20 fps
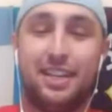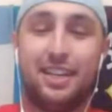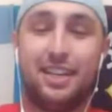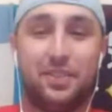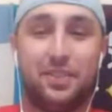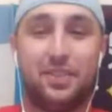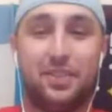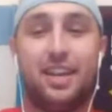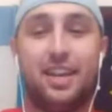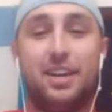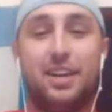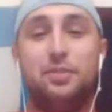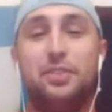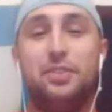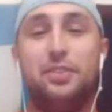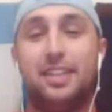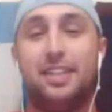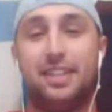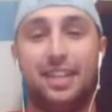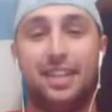Don't think I will
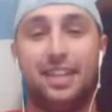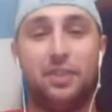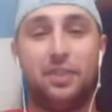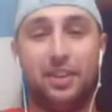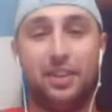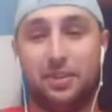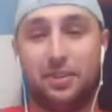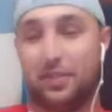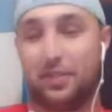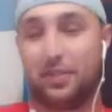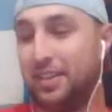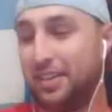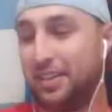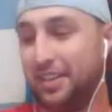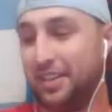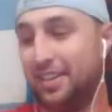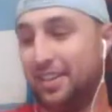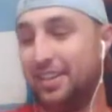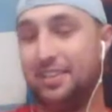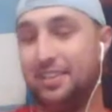let that one go
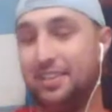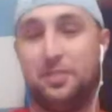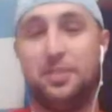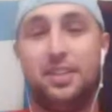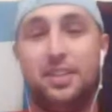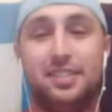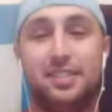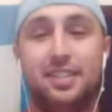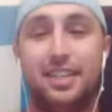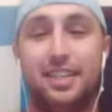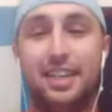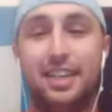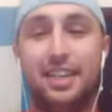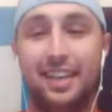too easily.